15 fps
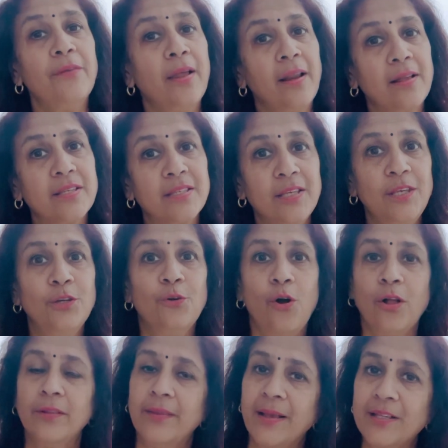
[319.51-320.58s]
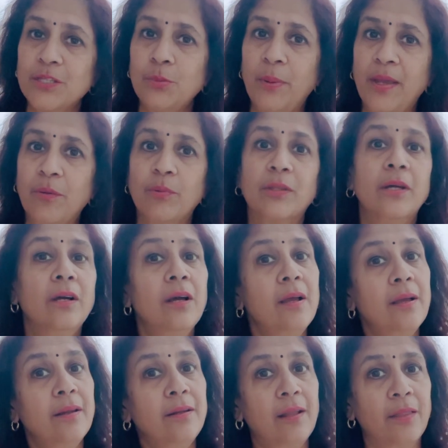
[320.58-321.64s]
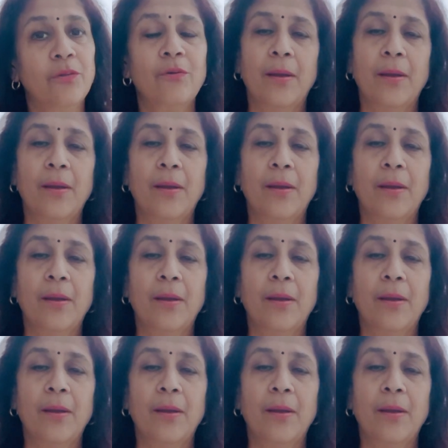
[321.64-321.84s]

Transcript: And I'll see you all next week with another